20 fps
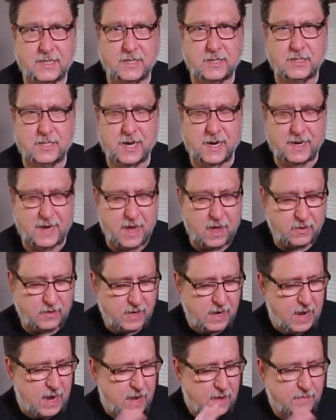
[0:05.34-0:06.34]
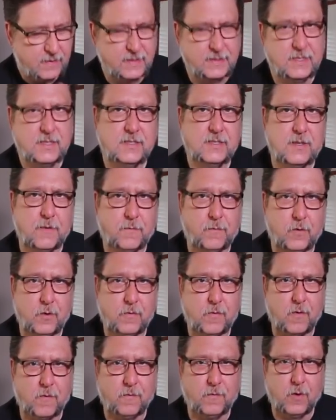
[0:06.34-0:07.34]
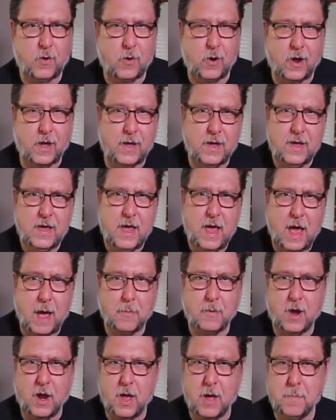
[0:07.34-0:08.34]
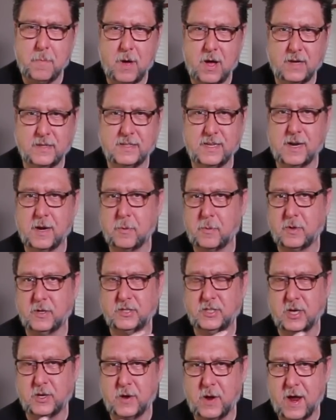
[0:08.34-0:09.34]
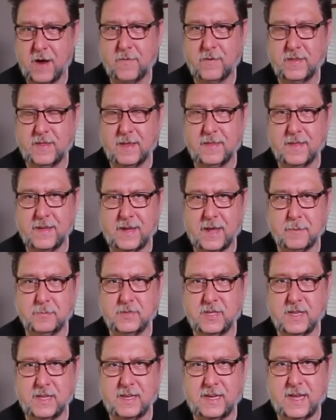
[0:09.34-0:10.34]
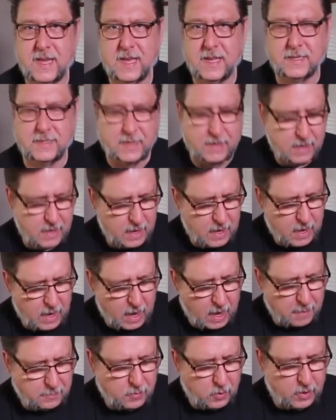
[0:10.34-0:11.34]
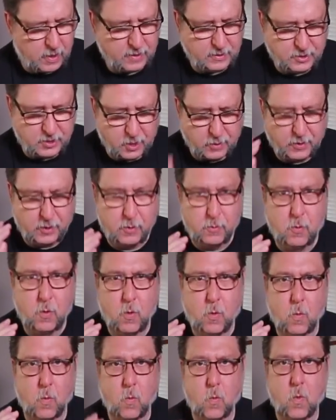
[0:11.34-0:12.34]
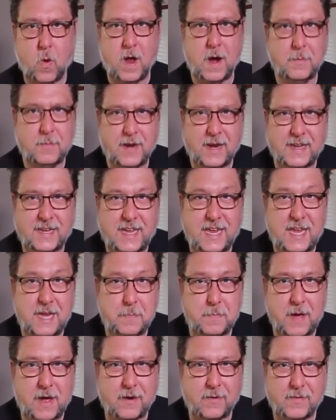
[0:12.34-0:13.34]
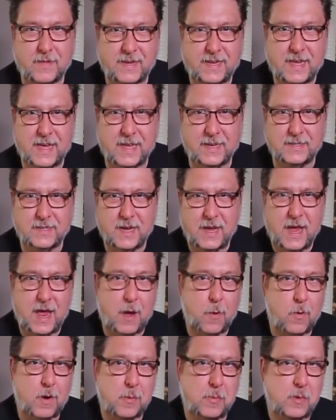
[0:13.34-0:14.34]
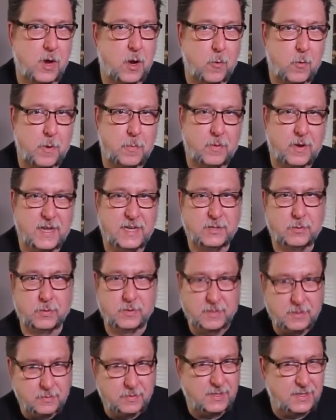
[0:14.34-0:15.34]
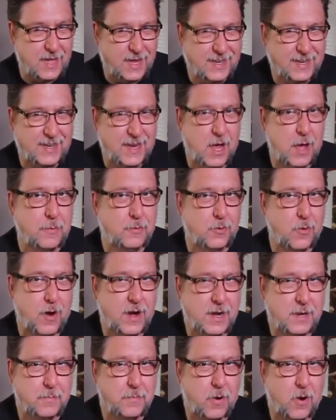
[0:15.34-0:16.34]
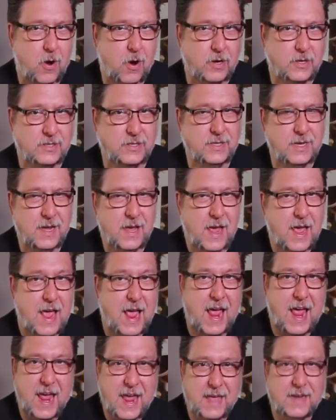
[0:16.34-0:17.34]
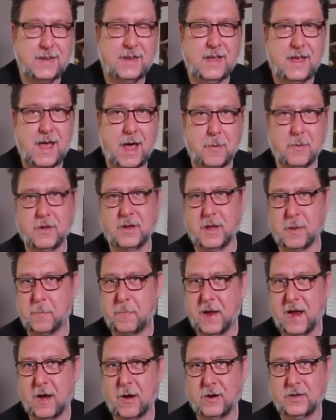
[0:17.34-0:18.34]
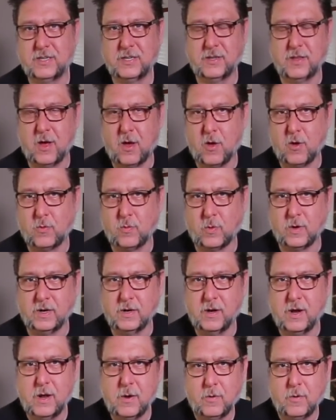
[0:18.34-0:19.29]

to check out. This is the Fluval Flora. I'm going to unbox it. I'm going to show you everything that comes in the kit. I'm going to show you what I'm going to keep out of the kit and what I'm going to replace with some slightly upgraded parts. And I'm going to compare it to the old one.